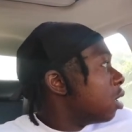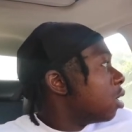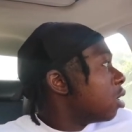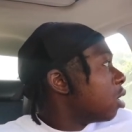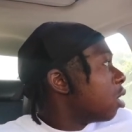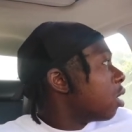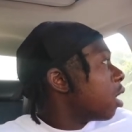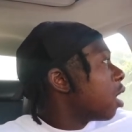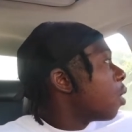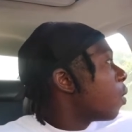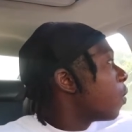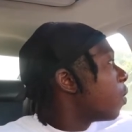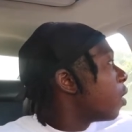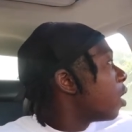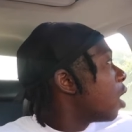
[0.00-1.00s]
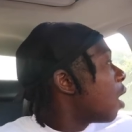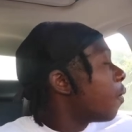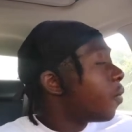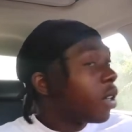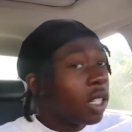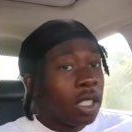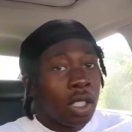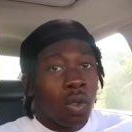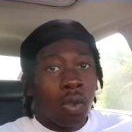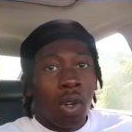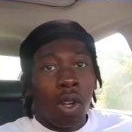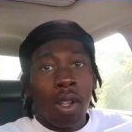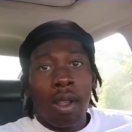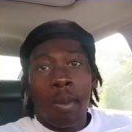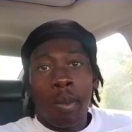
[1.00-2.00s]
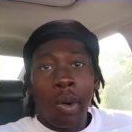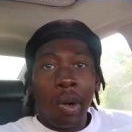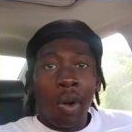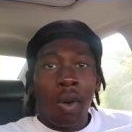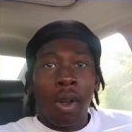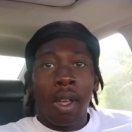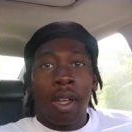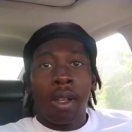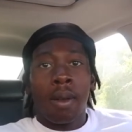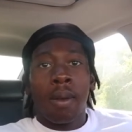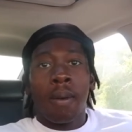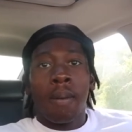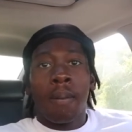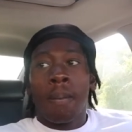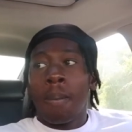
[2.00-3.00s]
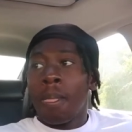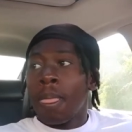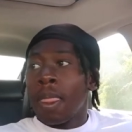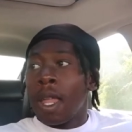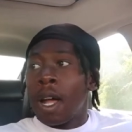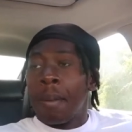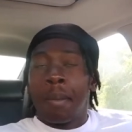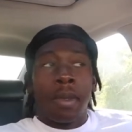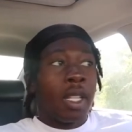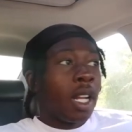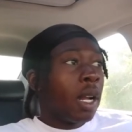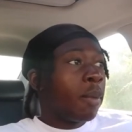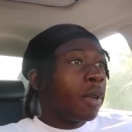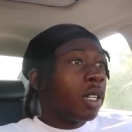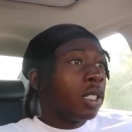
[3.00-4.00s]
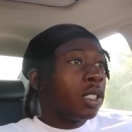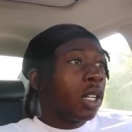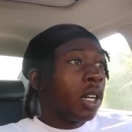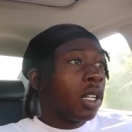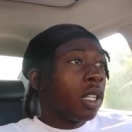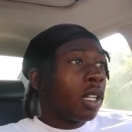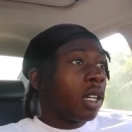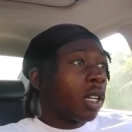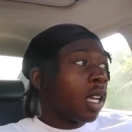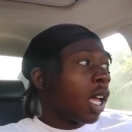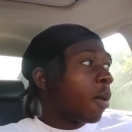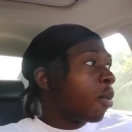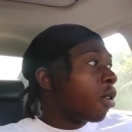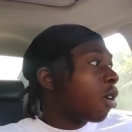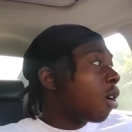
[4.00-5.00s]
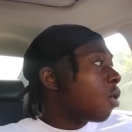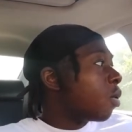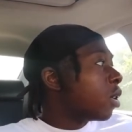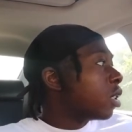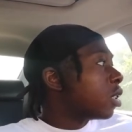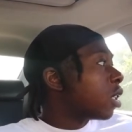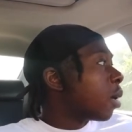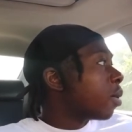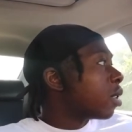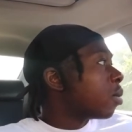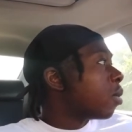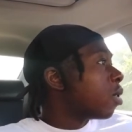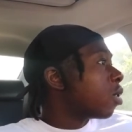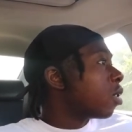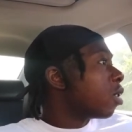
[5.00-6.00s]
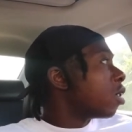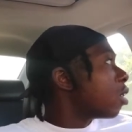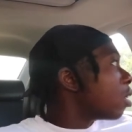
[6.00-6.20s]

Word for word: So yeah, we finna. I'm finna just roll up real quick. Then I'm gonna turn the camera on when it's time to smoke.